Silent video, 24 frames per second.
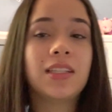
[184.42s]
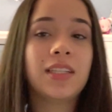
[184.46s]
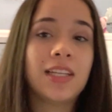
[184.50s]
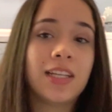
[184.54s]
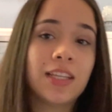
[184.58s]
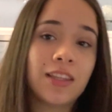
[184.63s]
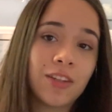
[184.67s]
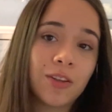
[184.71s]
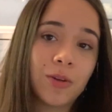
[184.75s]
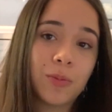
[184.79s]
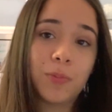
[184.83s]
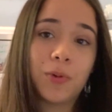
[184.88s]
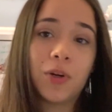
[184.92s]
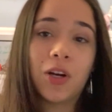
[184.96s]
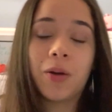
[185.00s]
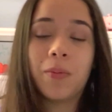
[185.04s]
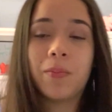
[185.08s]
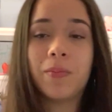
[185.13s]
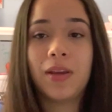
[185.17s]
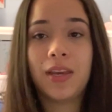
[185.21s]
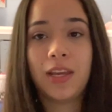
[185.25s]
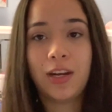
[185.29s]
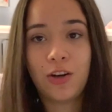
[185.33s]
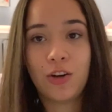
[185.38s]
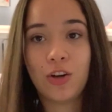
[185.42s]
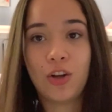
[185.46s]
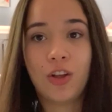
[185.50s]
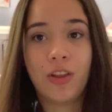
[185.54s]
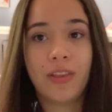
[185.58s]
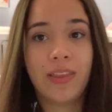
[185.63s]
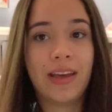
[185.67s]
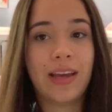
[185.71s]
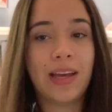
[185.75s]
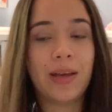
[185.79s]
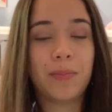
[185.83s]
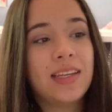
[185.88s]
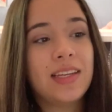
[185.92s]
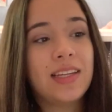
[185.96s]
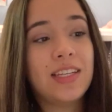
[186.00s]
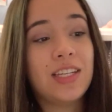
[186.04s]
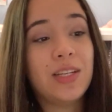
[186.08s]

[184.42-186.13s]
cleaning the apartment, and all that.